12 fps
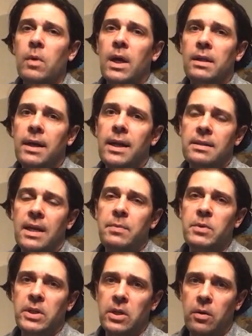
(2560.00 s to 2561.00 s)
A lot of
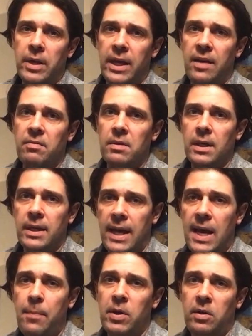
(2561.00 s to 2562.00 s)
times we don't have the
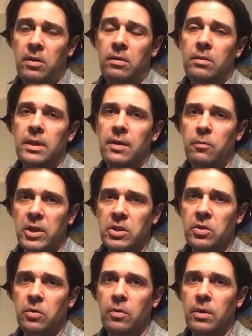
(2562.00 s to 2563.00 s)
capital in
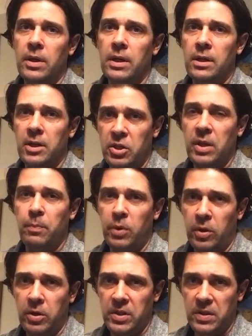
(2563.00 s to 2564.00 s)
which to initially
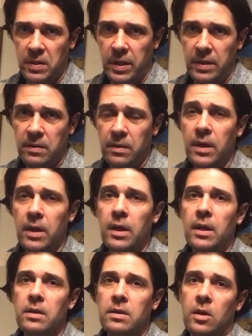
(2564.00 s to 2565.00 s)
purchase it.
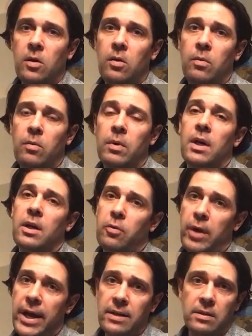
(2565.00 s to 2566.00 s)
So a
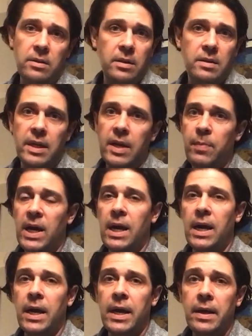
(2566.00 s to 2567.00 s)
grant to say
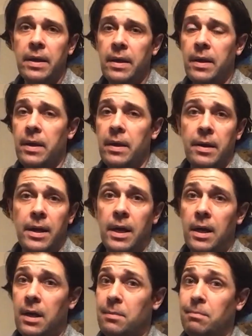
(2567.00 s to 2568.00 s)
buy
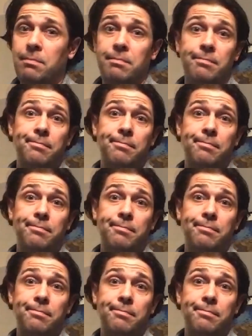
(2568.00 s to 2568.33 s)
some